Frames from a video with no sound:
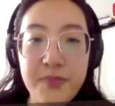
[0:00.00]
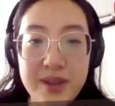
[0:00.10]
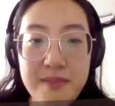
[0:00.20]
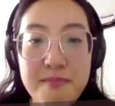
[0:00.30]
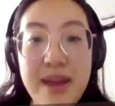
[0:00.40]

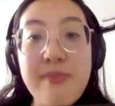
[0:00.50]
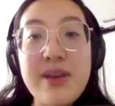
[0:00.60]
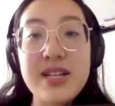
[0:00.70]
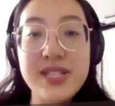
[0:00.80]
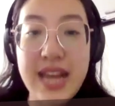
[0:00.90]
maybe
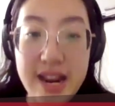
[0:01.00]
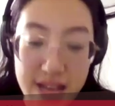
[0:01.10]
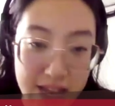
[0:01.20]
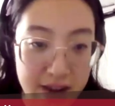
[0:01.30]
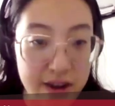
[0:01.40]
stand
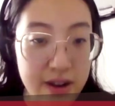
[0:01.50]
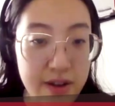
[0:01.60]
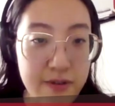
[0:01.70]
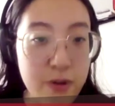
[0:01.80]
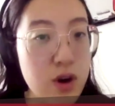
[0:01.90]
in
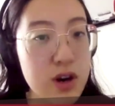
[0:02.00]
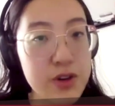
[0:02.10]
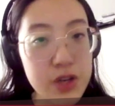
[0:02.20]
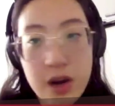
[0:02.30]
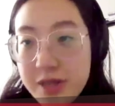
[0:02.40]
for
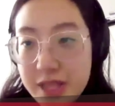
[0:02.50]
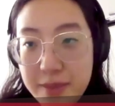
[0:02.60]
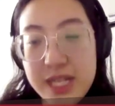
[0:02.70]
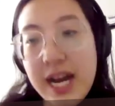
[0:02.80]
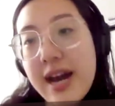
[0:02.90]
shows in the
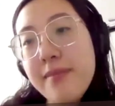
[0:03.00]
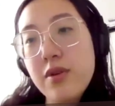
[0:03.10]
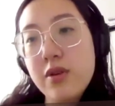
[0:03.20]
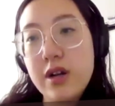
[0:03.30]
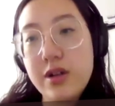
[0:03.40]
meantime
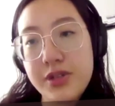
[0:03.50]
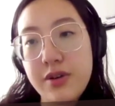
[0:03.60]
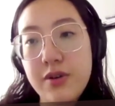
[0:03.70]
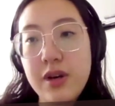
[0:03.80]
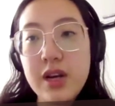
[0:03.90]
or
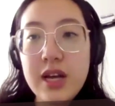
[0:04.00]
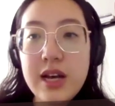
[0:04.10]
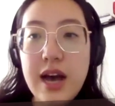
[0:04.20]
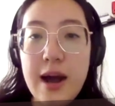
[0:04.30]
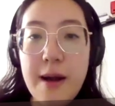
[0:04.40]
also
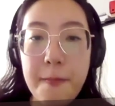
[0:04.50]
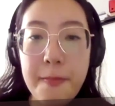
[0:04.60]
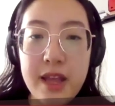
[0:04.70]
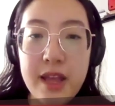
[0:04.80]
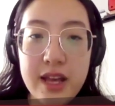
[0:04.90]
um,
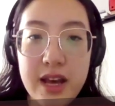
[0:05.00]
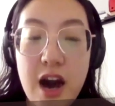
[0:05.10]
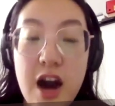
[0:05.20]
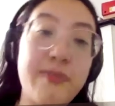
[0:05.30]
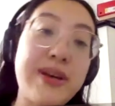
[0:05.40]

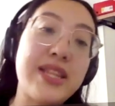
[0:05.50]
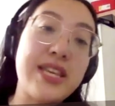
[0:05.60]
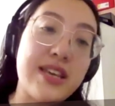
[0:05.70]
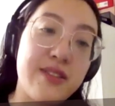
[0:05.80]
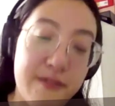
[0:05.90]
augment
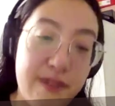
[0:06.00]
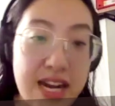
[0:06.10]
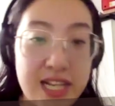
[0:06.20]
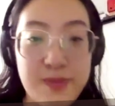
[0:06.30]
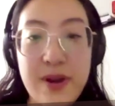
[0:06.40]
the, the fan
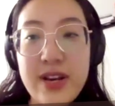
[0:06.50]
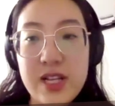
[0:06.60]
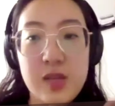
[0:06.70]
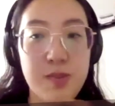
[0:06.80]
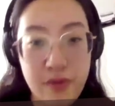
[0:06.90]

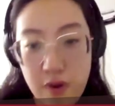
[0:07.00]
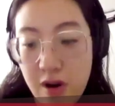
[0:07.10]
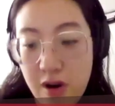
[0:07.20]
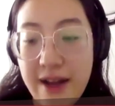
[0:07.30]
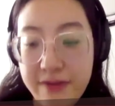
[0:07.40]
experience before or
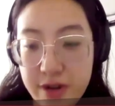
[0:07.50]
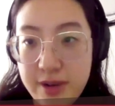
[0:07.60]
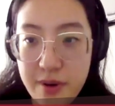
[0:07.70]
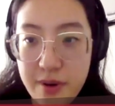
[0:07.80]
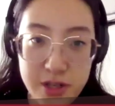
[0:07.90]
after an
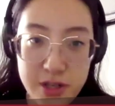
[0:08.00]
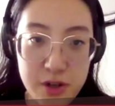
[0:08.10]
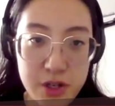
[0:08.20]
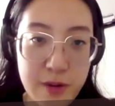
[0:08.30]
in-person show